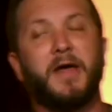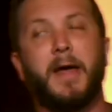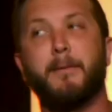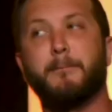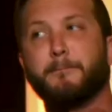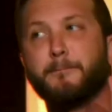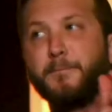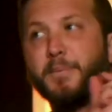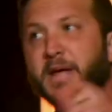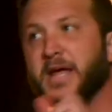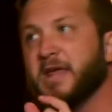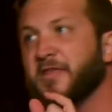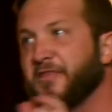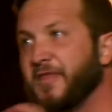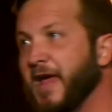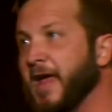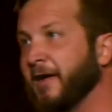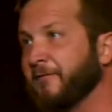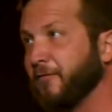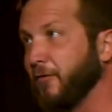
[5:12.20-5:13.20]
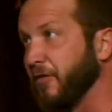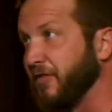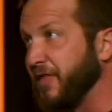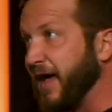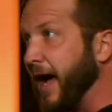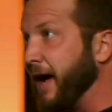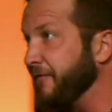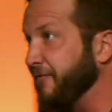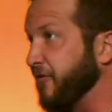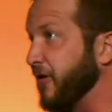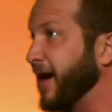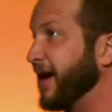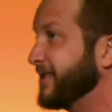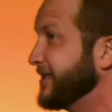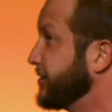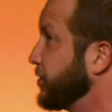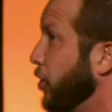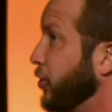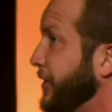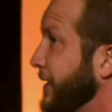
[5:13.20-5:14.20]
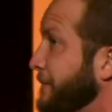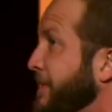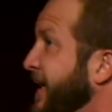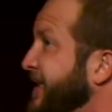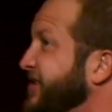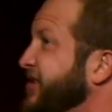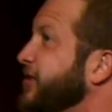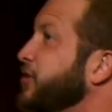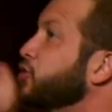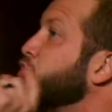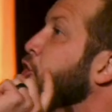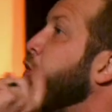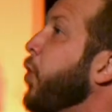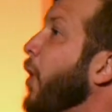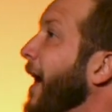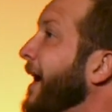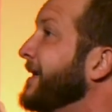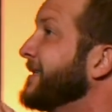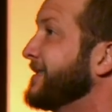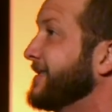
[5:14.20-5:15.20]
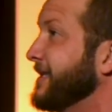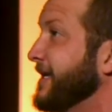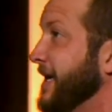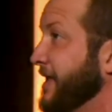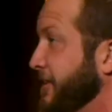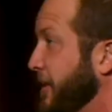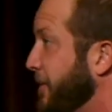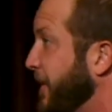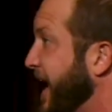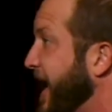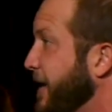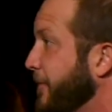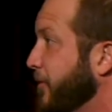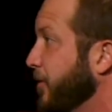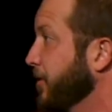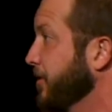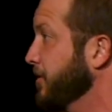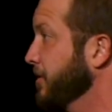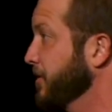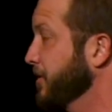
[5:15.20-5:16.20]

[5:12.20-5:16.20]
that be thankful, that phrase is only mentioned twice in the Bible?